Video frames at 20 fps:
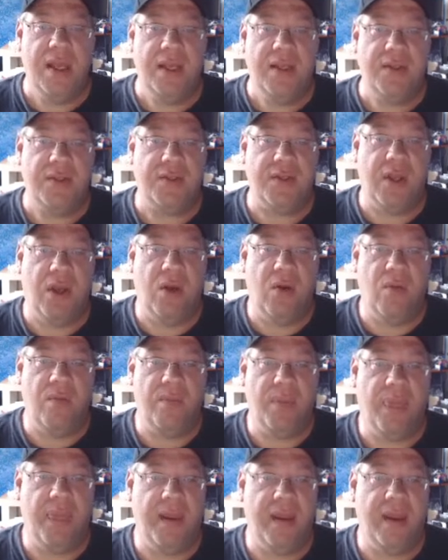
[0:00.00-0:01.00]
So
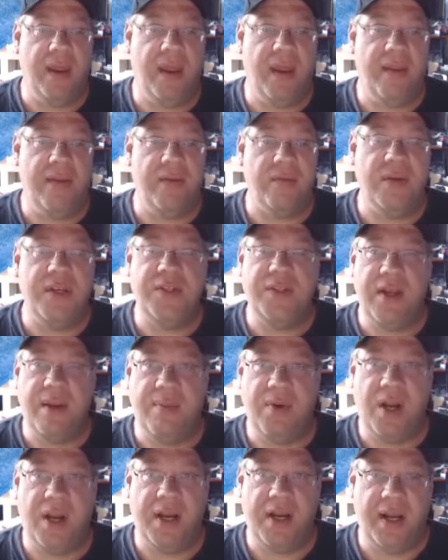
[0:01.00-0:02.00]
Uh, the reason I
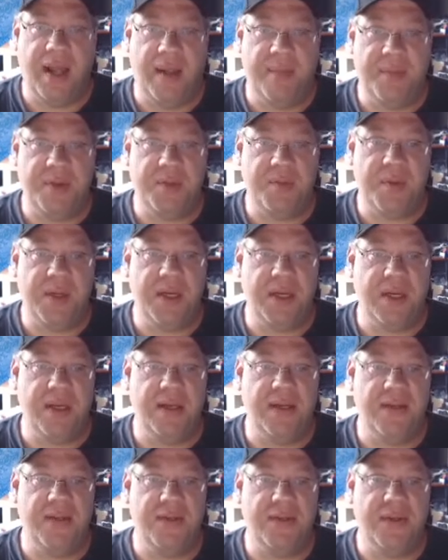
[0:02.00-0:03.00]
brought it up is
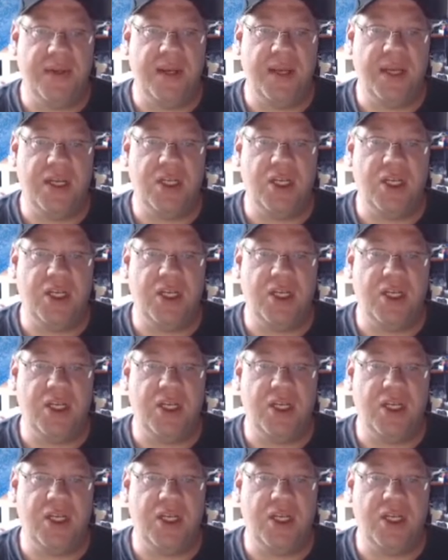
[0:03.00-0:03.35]
because uh,